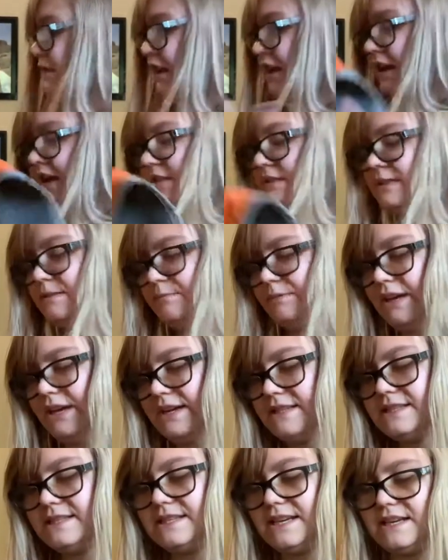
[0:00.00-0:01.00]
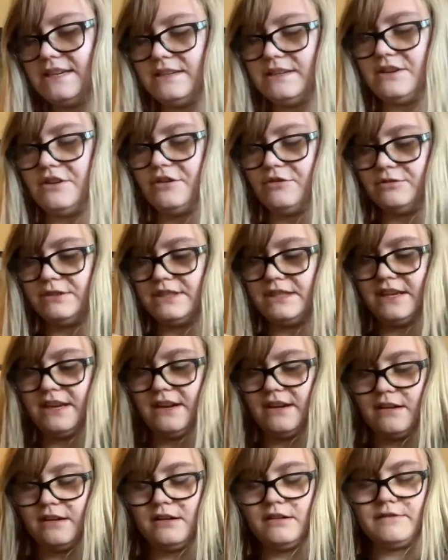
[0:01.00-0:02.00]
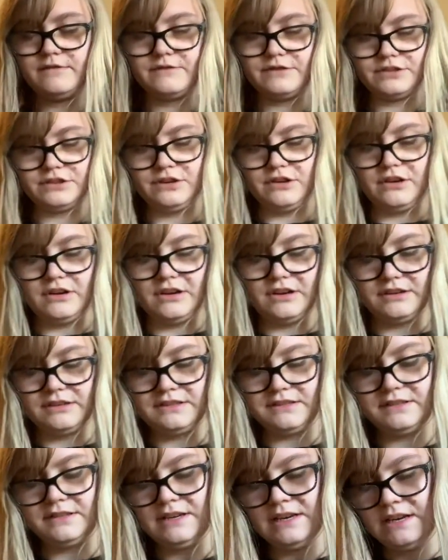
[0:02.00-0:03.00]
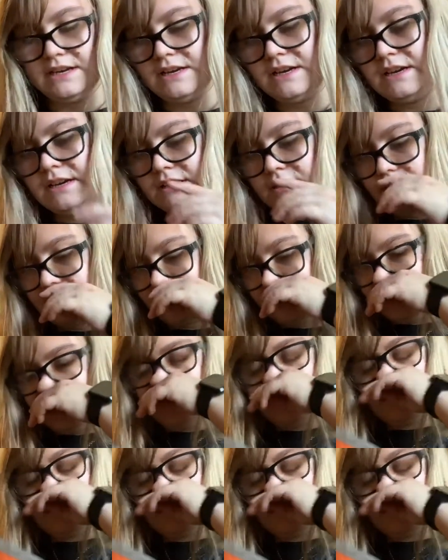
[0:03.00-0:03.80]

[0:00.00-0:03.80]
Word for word: had some Land's End coats there for dogs. So they were